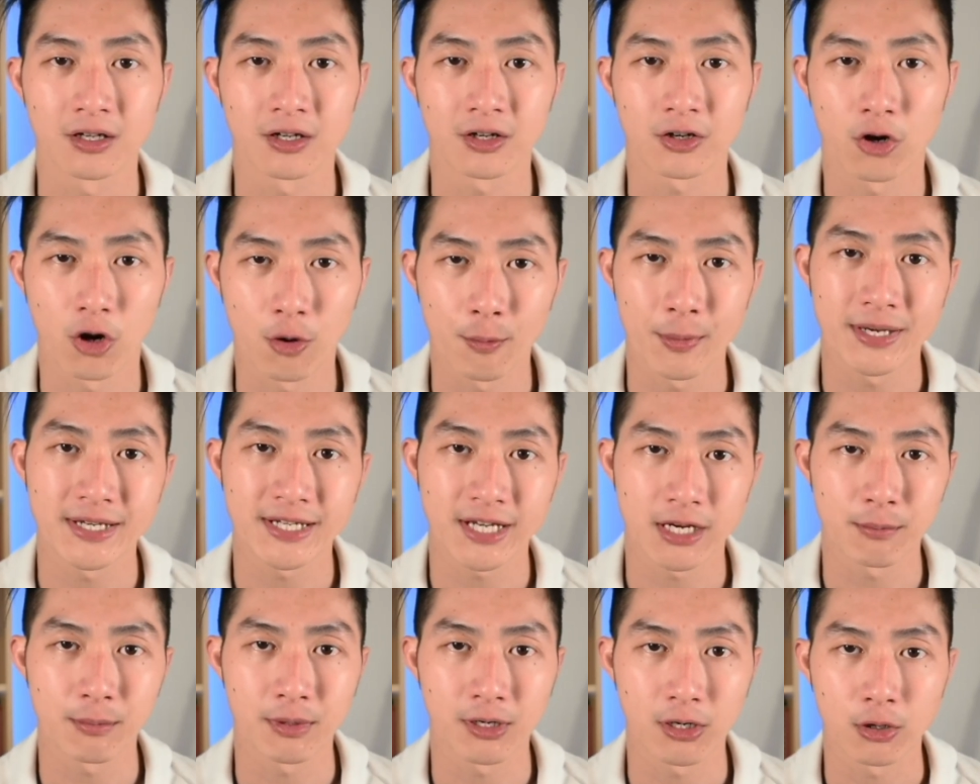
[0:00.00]
Comment
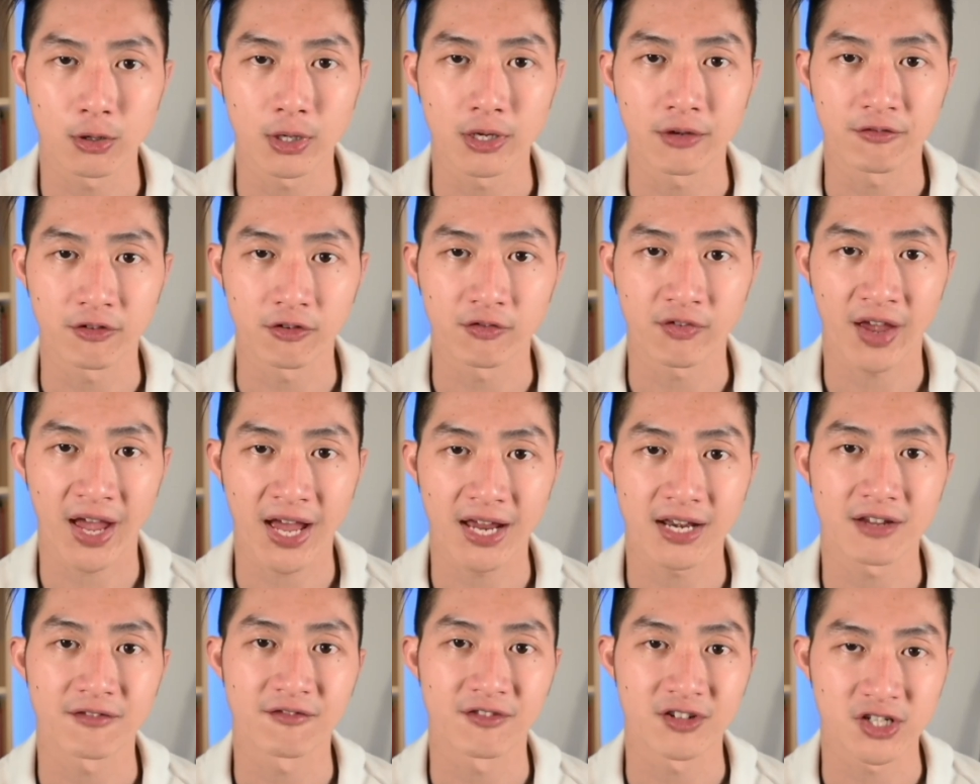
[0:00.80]
down below if you've
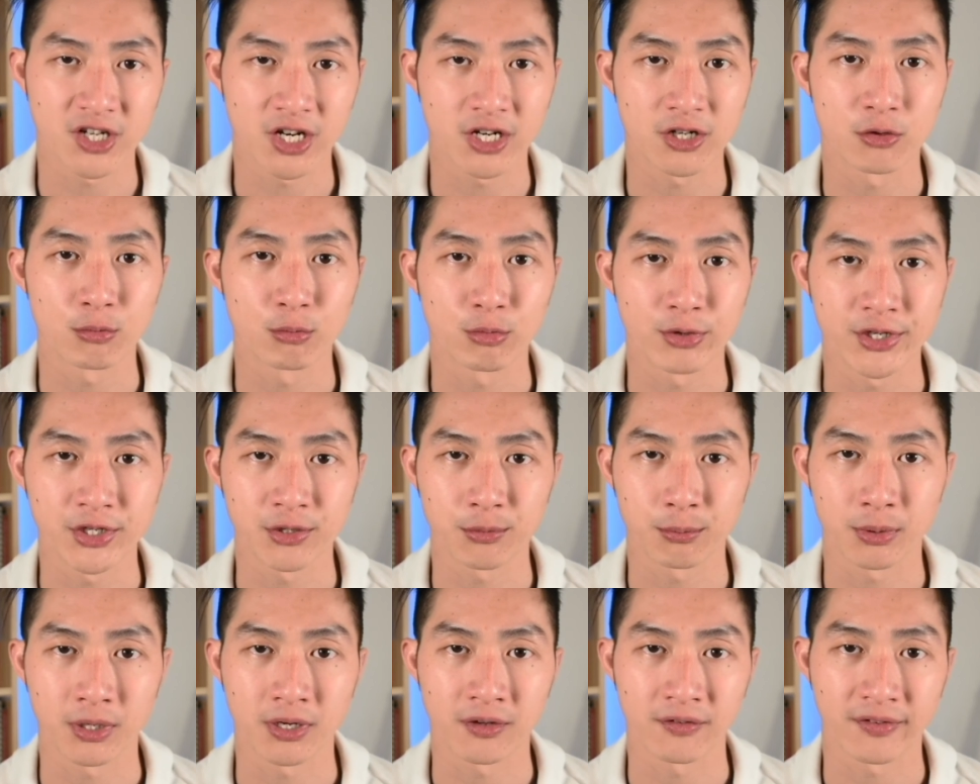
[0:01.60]
had a vaginal
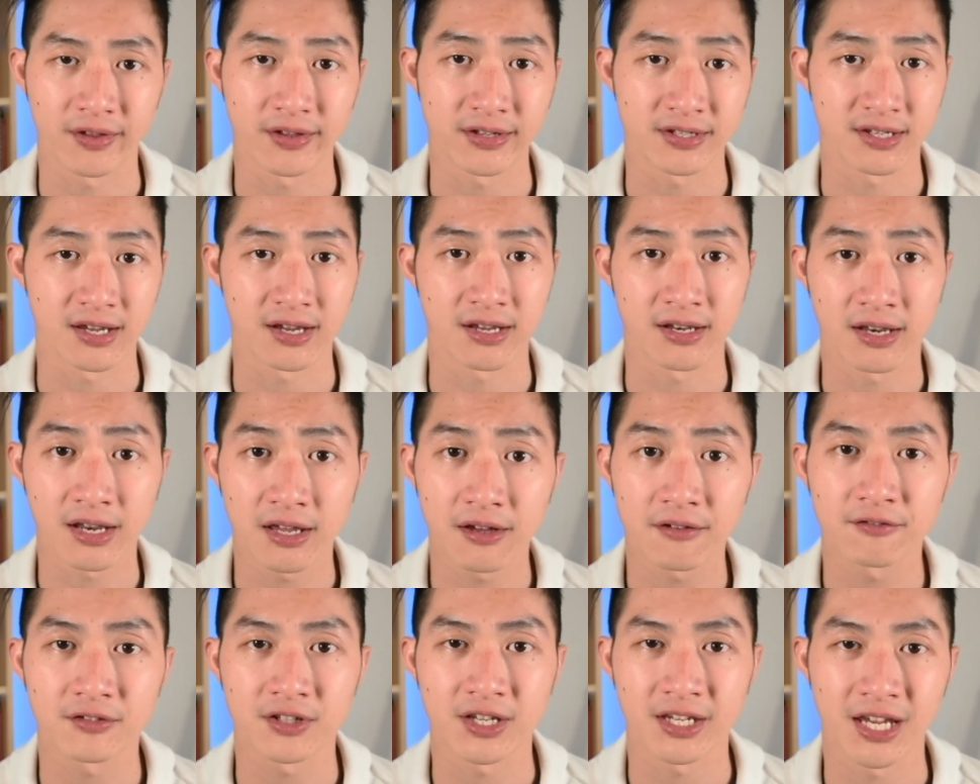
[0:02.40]
breech birth, as I
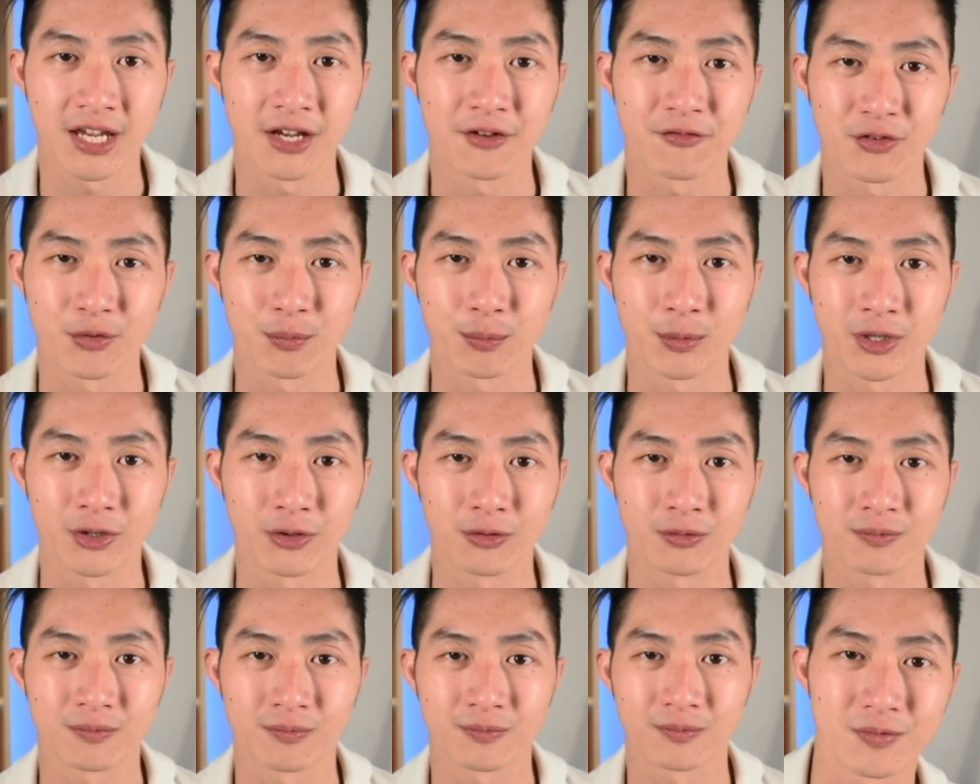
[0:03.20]
love to hear from
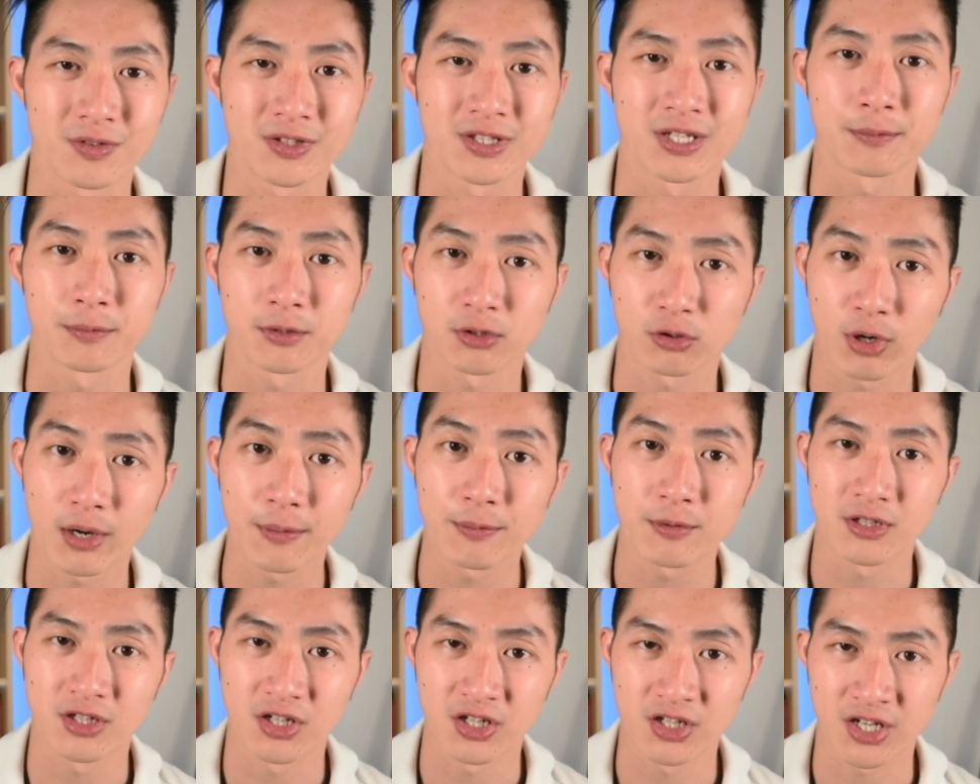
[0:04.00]
you. Subscribe
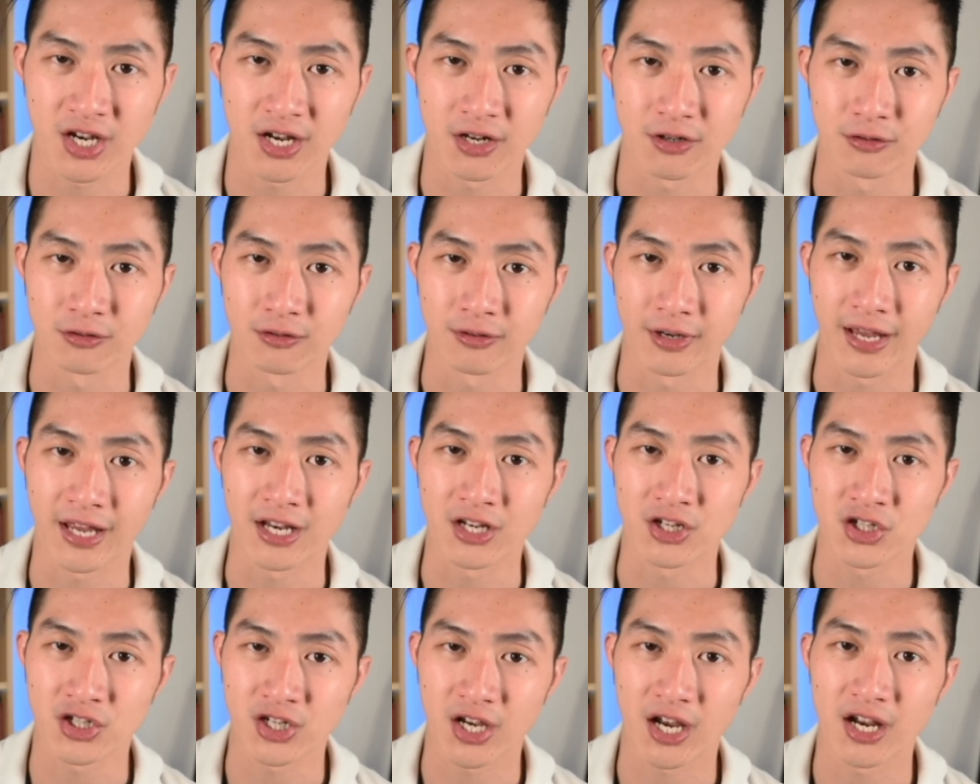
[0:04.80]
to the channel
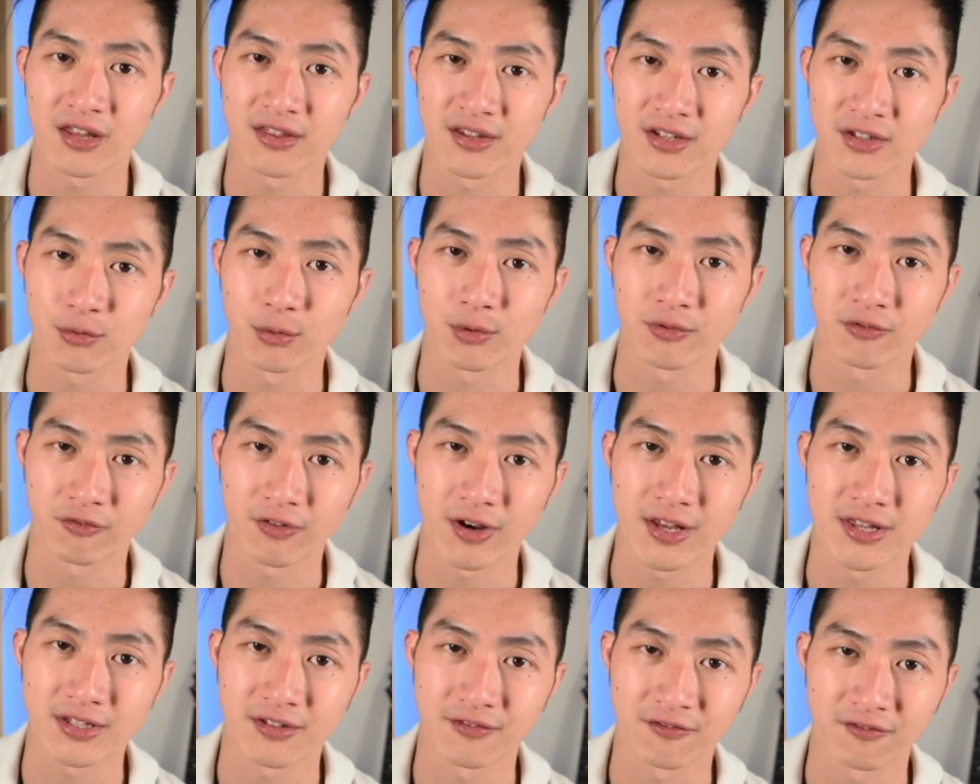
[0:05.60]
and share this with
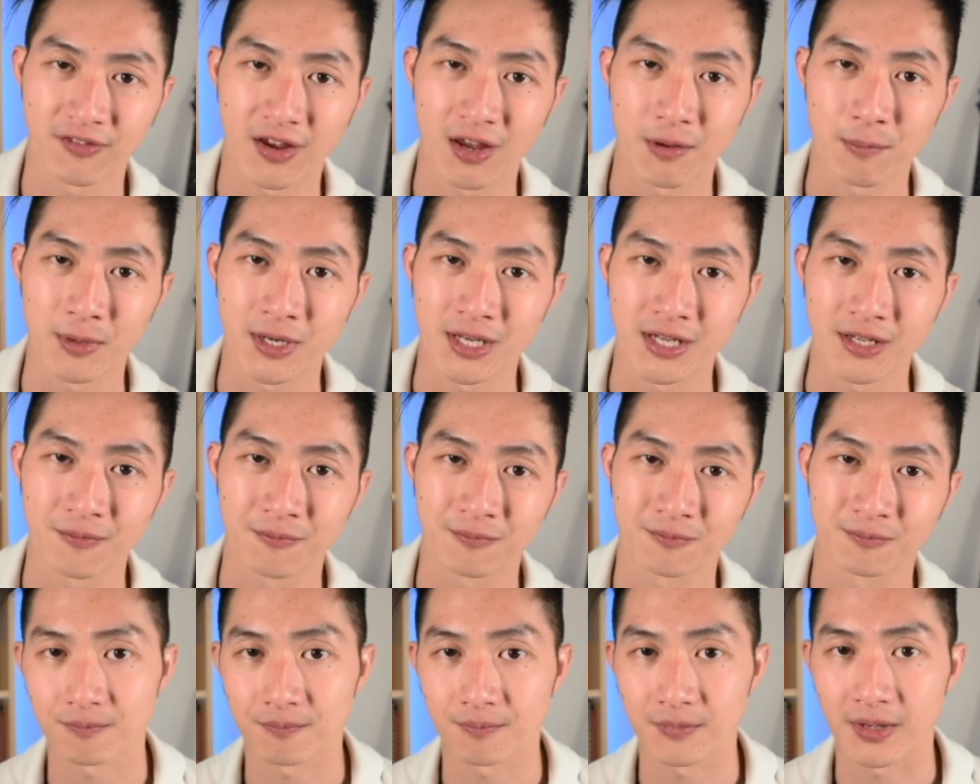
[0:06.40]
friends and family,
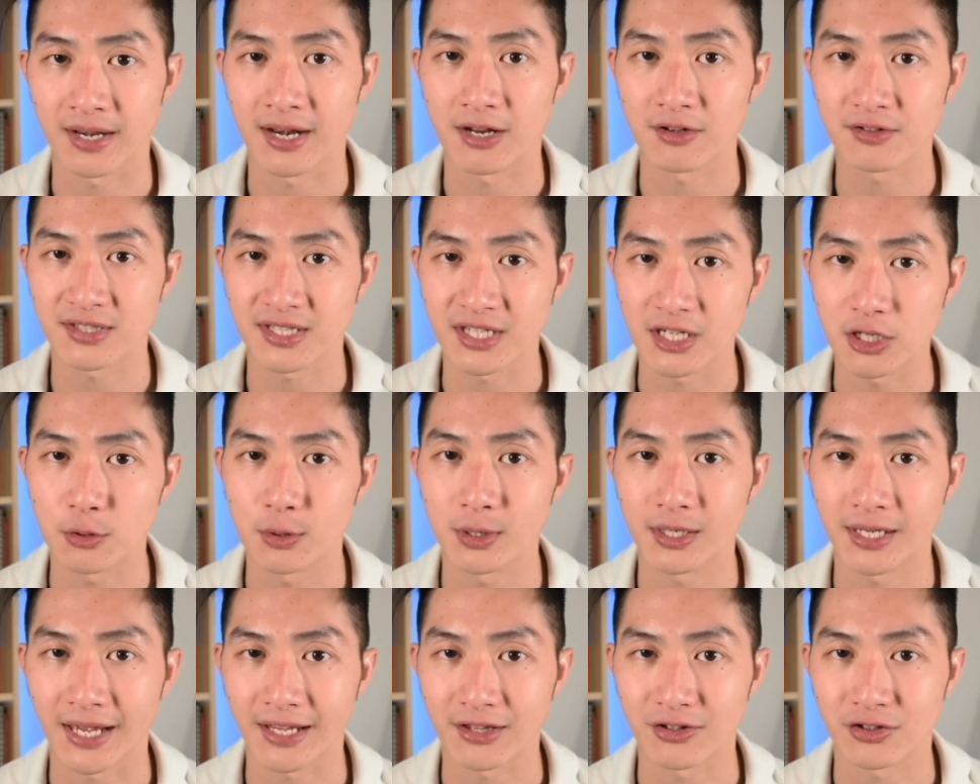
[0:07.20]
and I'll see you
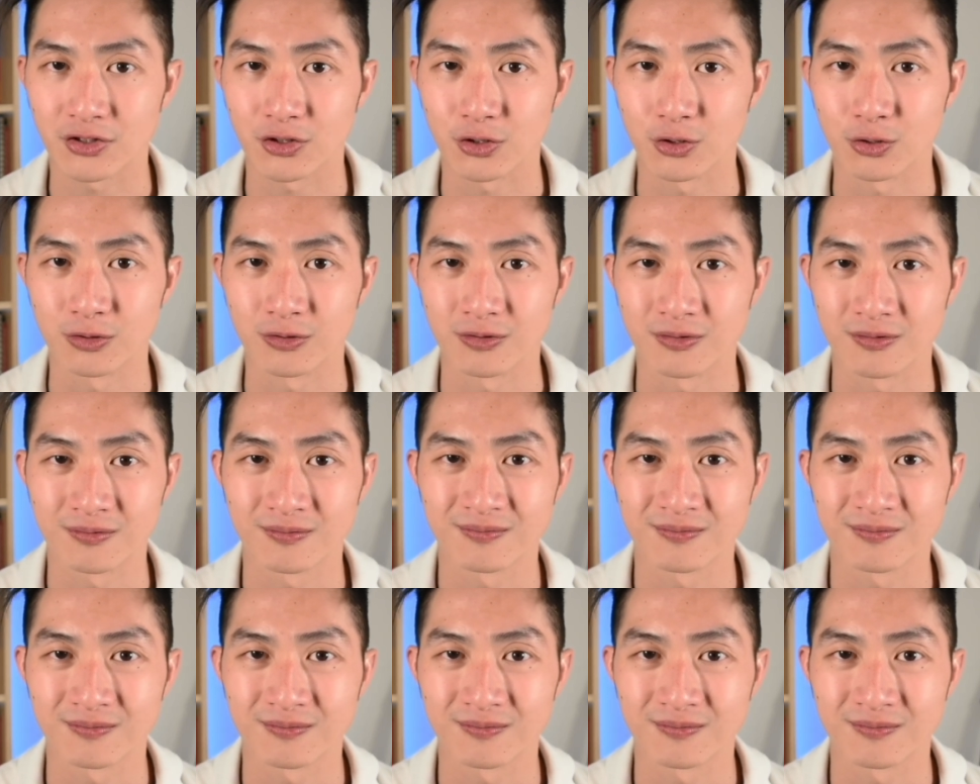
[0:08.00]
again soon.